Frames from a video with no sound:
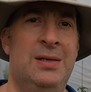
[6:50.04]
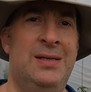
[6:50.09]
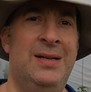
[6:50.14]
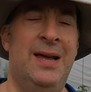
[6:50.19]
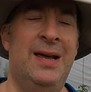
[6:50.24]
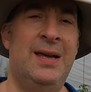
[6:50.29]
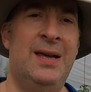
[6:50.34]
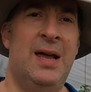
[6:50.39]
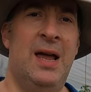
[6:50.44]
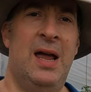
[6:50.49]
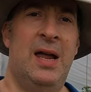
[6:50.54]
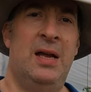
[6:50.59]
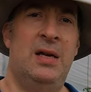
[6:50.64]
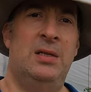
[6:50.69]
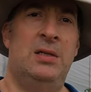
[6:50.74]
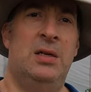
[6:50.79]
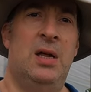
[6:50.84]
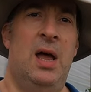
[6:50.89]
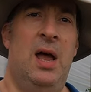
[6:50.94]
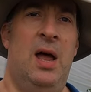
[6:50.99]

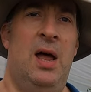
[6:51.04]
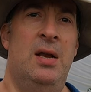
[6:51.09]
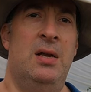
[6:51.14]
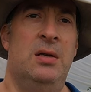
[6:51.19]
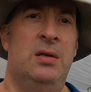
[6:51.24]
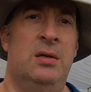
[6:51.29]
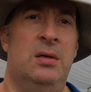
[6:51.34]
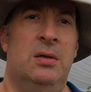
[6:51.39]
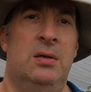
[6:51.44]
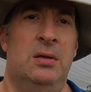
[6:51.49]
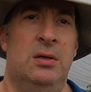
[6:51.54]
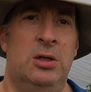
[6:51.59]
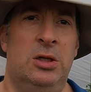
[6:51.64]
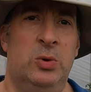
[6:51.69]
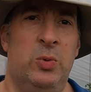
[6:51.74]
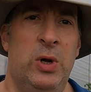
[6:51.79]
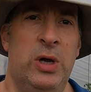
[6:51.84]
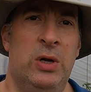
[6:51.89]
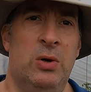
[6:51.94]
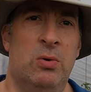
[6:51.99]
decades, and the
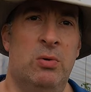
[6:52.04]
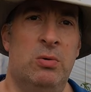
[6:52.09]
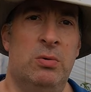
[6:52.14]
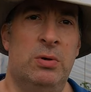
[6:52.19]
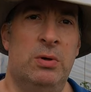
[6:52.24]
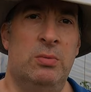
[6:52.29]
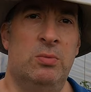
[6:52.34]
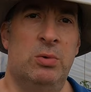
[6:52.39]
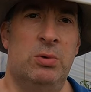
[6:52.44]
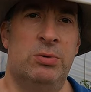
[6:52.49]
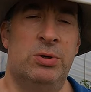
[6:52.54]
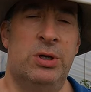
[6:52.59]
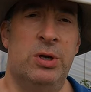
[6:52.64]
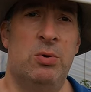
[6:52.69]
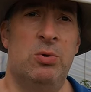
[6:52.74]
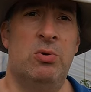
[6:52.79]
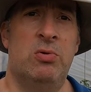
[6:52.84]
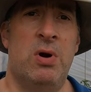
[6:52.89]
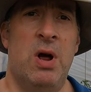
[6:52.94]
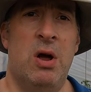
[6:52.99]
sweet corn will
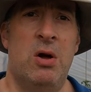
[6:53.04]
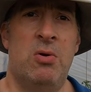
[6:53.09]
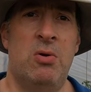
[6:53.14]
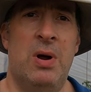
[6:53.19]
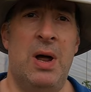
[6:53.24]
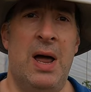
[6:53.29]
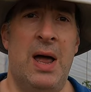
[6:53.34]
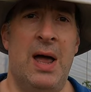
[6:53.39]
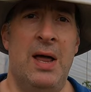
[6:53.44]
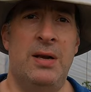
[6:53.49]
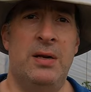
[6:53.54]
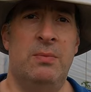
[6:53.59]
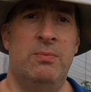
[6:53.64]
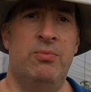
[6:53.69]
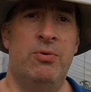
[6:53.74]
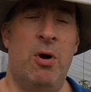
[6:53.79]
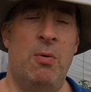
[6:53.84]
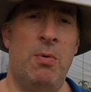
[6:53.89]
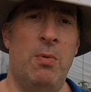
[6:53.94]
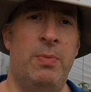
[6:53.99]
still grow and
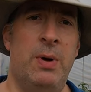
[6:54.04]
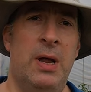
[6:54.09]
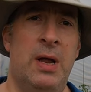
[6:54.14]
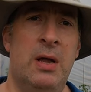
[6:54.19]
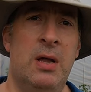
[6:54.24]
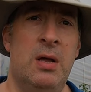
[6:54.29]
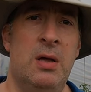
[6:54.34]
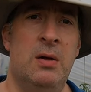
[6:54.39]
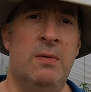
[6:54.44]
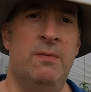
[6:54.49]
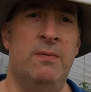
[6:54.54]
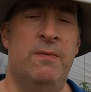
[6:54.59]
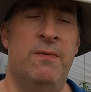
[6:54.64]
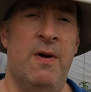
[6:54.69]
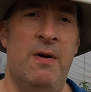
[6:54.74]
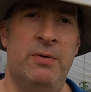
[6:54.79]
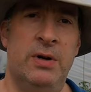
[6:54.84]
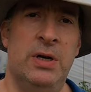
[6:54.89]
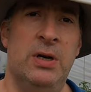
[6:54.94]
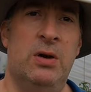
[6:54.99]
probably
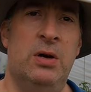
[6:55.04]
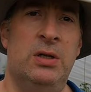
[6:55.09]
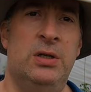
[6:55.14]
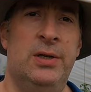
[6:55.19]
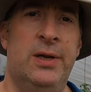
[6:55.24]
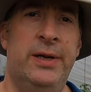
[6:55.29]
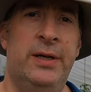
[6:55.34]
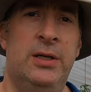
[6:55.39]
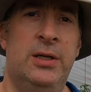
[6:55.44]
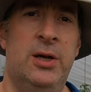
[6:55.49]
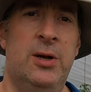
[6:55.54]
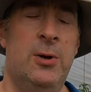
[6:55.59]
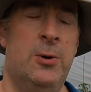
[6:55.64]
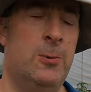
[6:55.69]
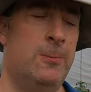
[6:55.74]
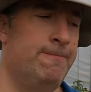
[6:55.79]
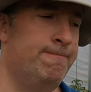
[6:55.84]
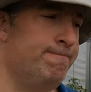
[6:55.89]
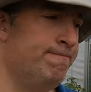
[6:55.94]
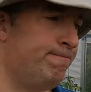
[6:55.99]
very nicely
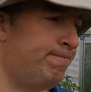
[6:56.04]
too.